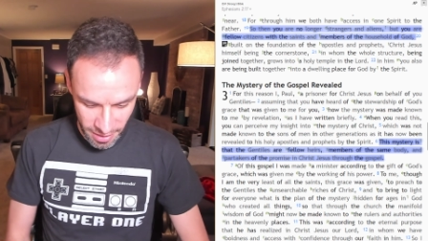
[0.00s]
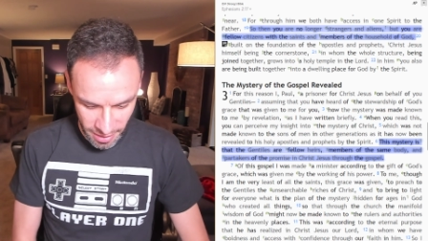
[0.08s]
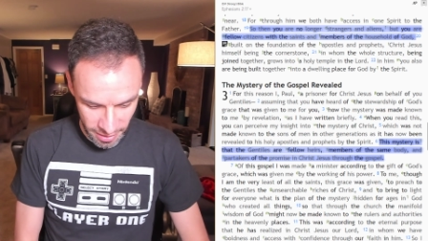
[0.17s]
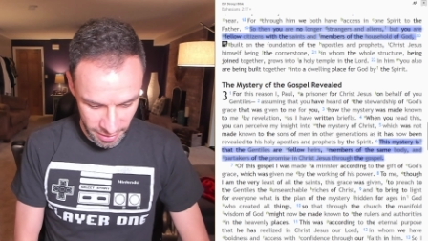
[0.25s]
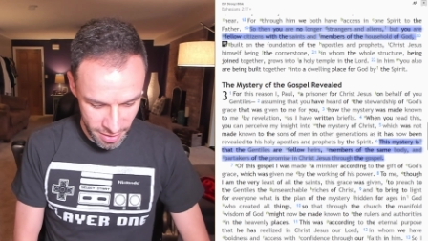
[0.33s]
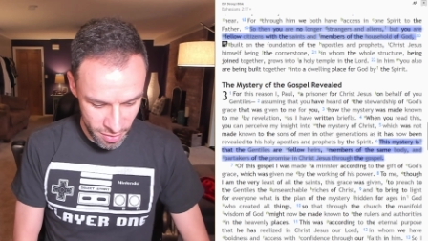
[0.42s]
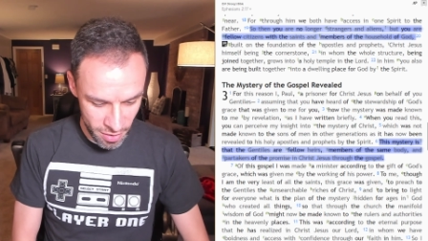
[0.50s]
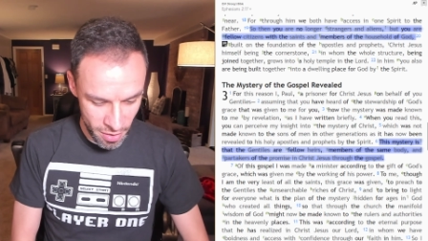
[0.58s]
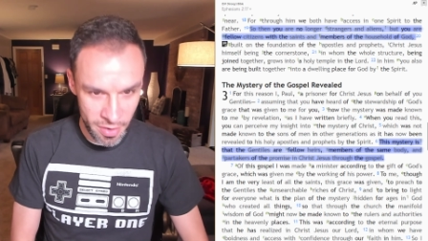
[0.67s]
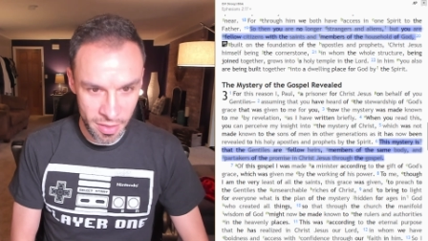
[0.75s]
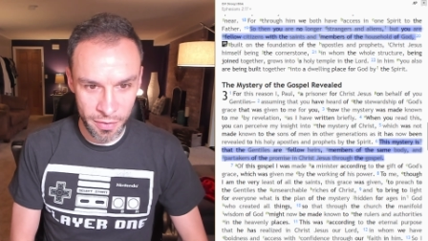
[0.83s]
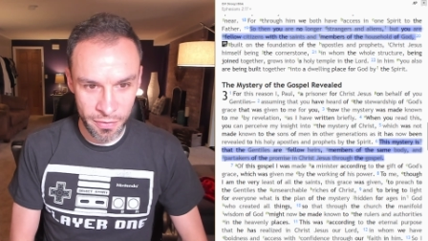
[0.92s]
Uh, let's
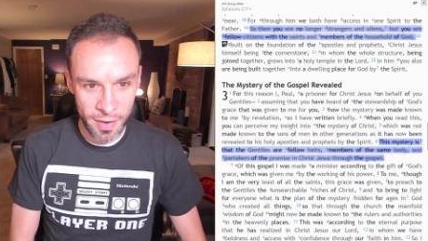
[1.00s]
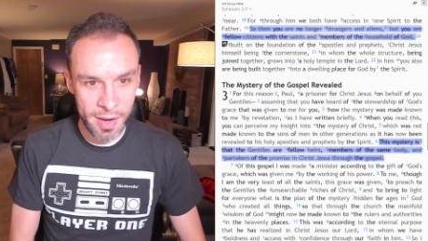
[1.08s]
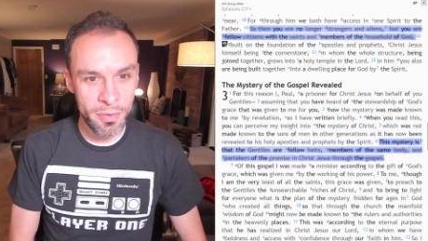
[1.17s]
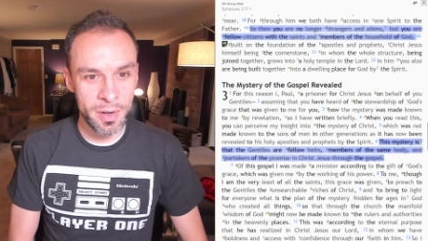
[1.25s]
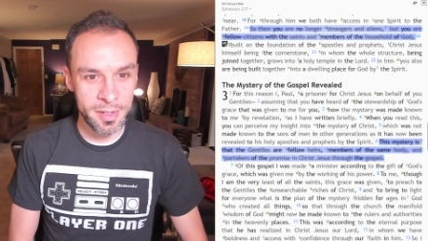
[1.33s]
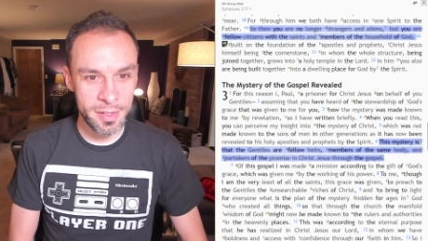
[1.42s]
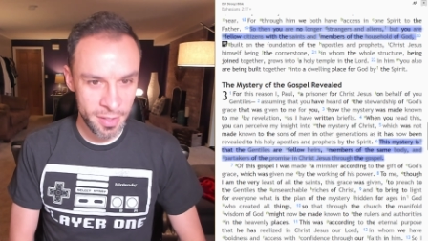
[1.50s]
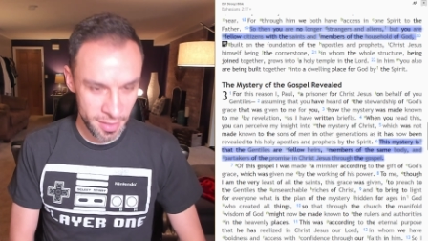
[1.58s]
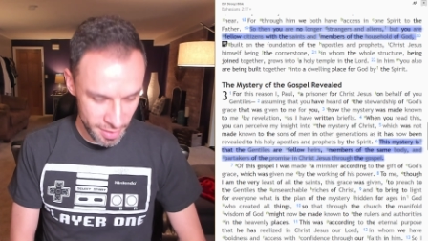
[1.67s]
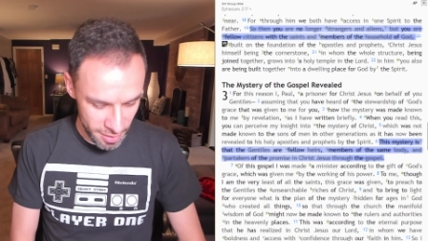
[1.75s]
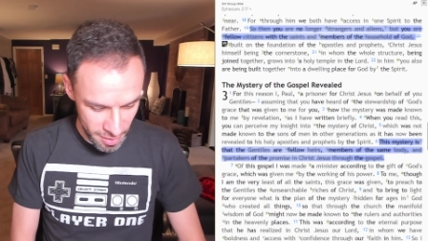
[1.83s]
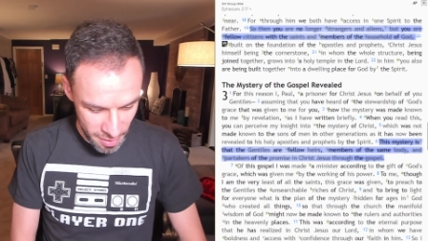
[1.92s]
go to the favorite
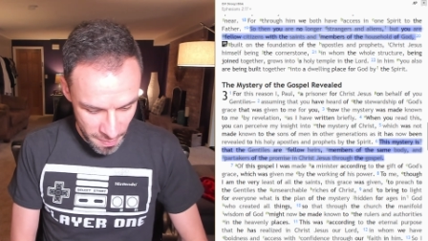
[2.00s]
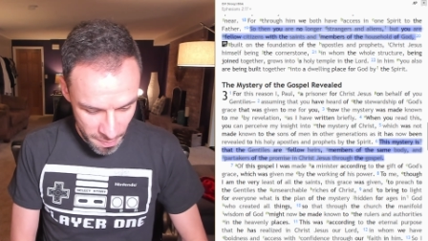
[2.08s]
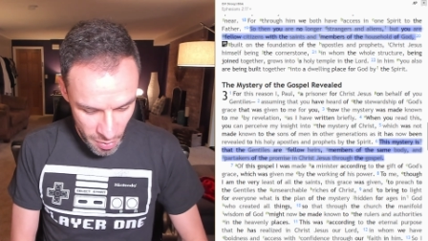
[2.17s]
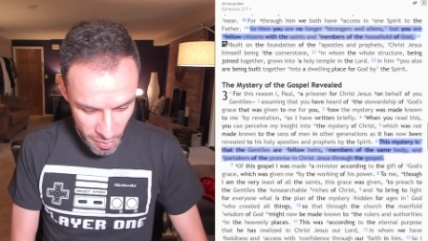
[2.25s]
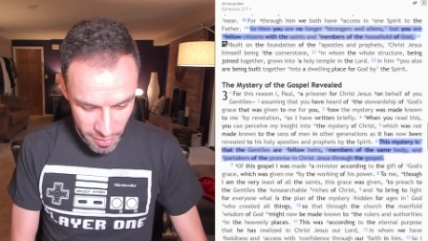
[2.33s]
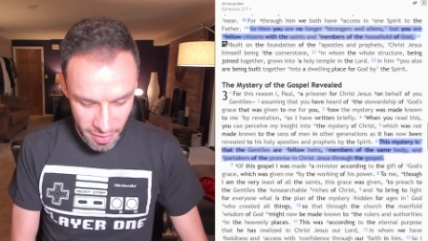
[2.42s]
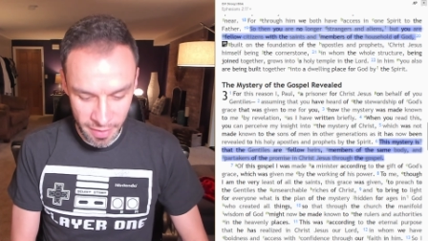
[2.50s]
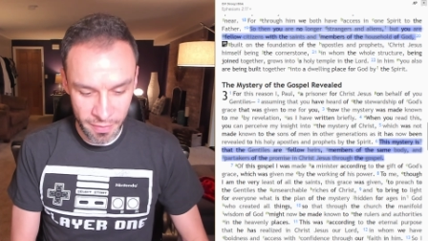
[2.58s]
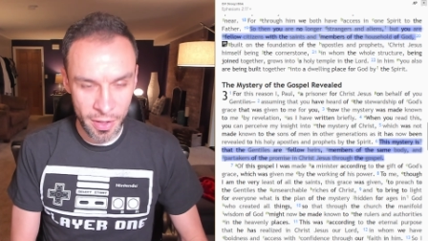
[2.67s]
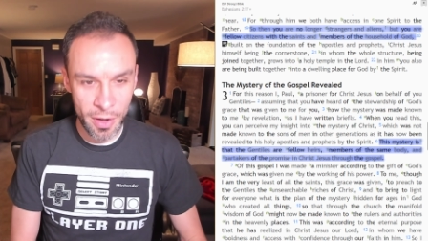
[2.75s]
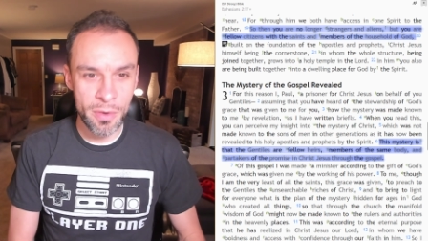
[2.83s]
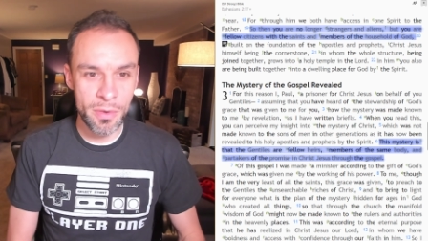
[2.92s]
book of
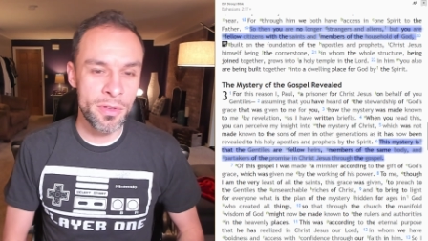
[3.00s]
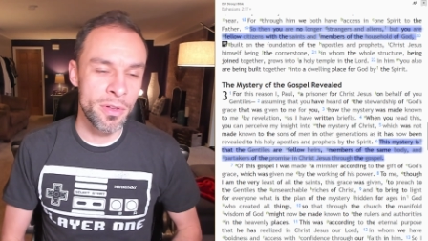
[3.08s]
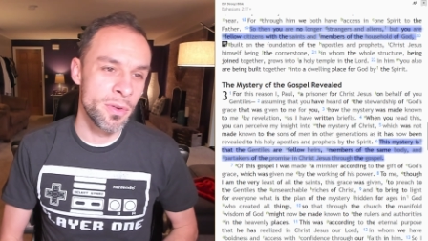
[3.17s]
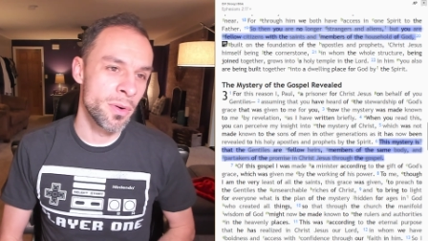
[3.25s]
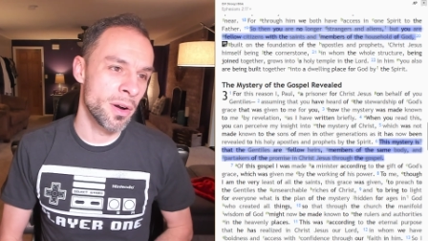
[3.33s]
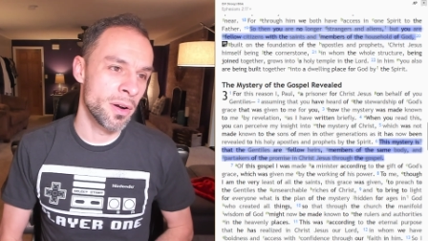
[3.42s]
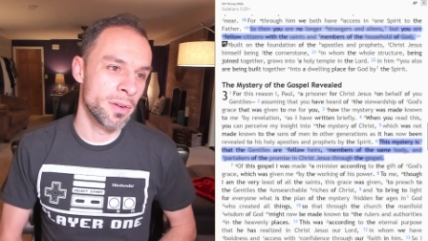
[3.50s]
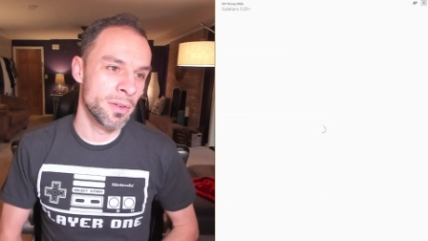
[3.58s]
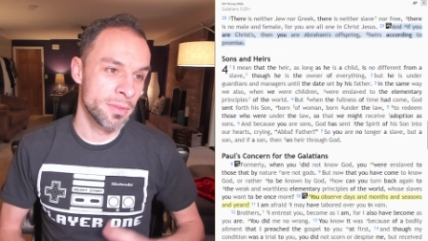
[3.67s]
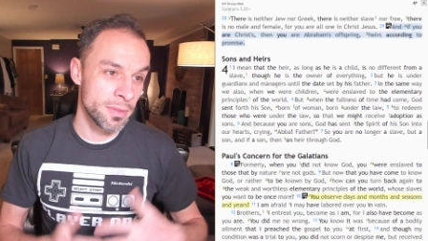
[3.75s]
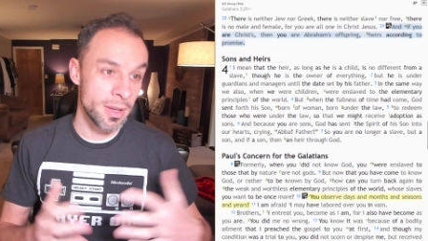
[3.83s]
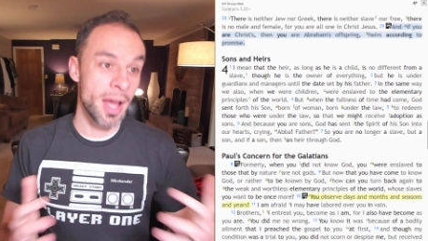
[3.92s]
those who are
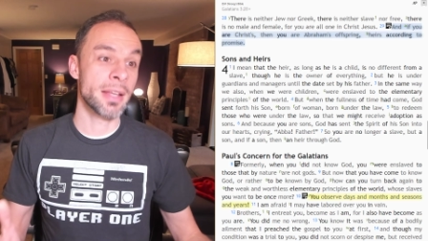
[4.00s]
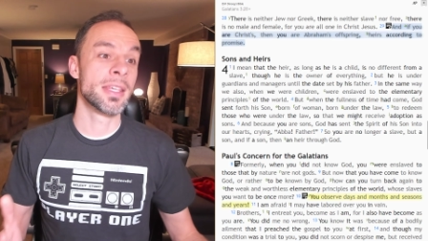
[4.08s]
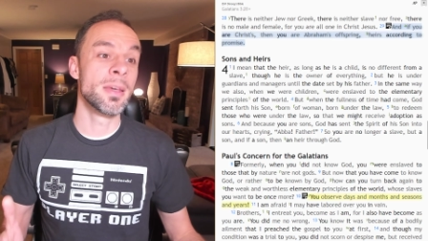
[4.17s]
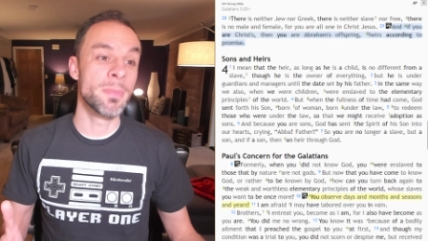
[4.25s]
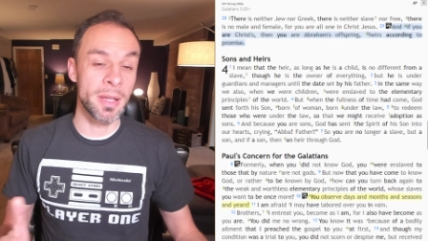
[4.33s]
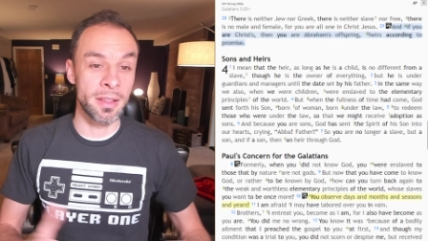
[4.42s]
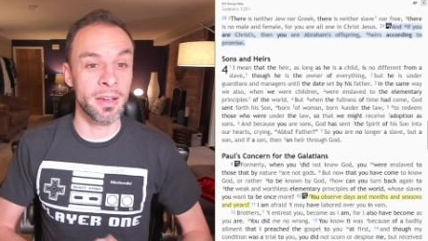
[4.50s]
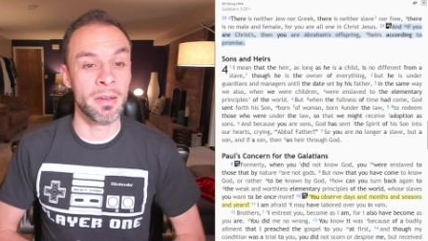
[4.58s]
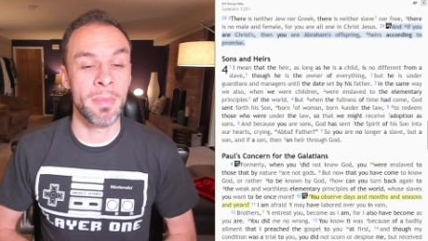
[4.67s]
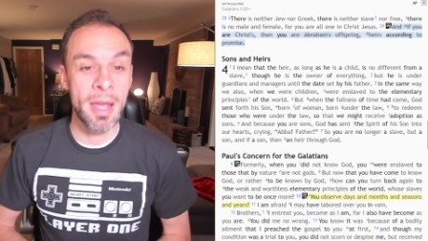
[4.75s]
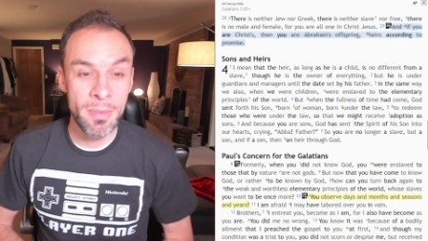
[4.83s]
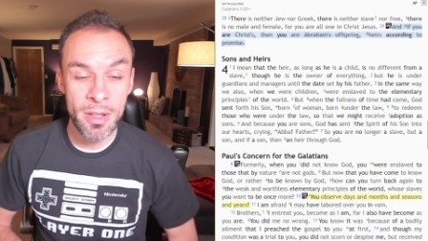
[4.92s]
not keeping the
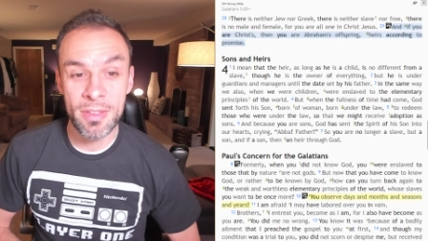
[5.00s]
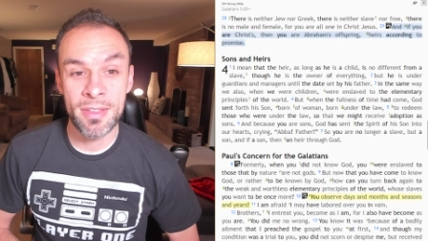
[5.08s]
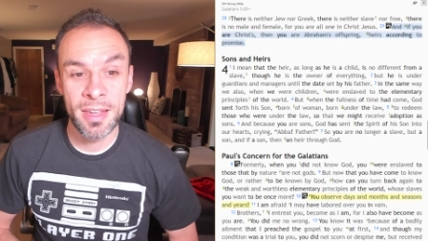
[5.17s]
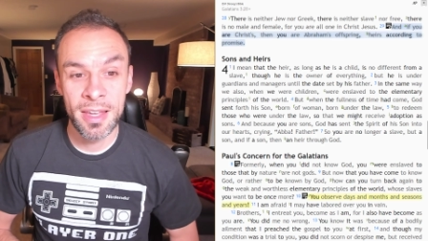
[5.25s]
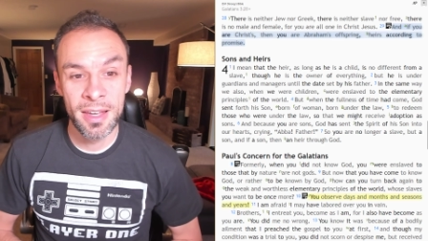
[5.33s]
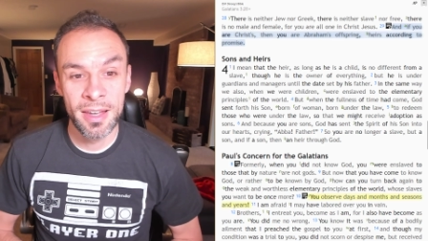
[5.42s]
commandments.